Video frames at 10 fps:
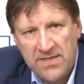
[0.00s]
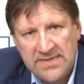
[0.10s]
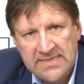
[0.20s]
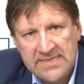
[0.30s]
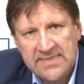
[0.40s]

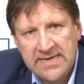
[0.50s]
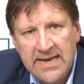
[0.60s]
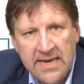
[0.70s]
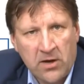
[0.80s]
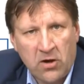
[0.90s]
This is the
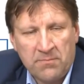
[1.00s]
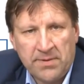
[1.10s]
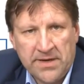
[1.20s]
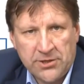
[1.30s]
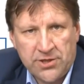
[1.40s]
linear
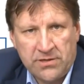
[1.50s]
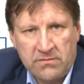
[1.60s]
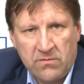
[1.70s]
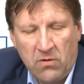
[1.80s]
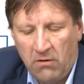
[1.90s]

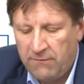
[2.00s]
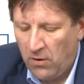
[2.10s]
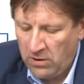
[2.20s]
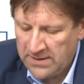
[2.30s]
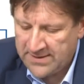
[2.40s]
combination of
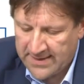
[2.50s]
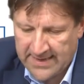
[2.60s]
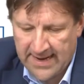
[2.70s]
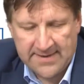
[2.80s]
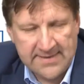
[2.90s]
all
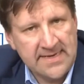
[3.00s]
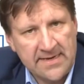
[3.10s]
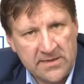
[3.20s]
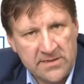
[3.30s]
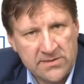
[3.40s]
dedicated
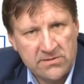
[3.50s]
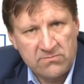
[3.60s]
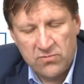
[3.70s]
signals